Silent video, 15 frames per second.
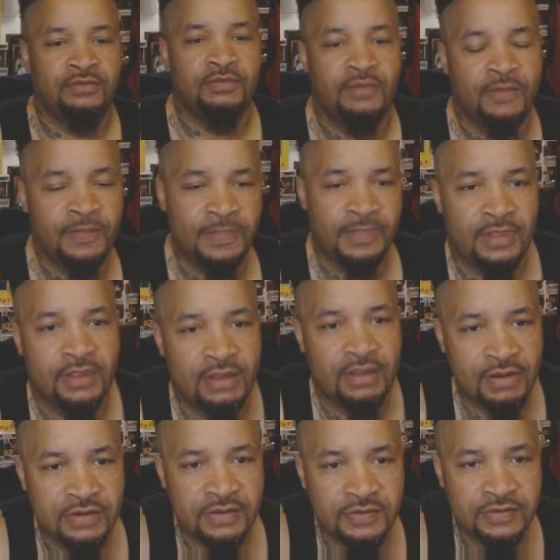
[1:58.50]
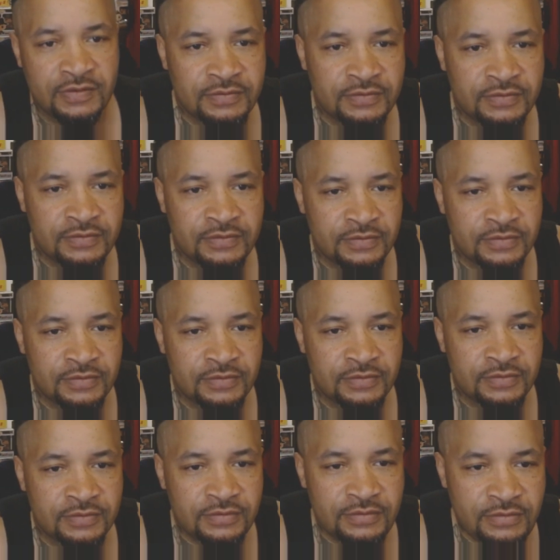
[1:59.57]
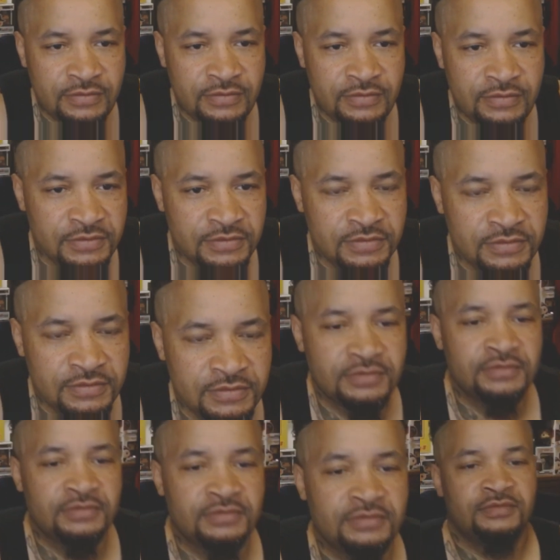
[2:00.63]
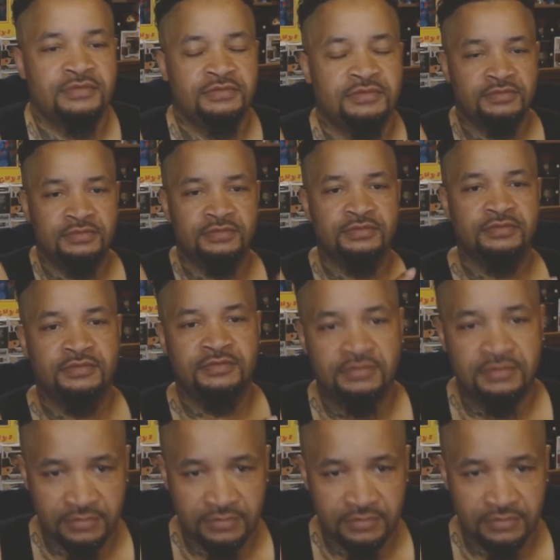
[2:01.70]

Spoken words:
They gon' try to call you names, label you with things till you're ashamed. You're a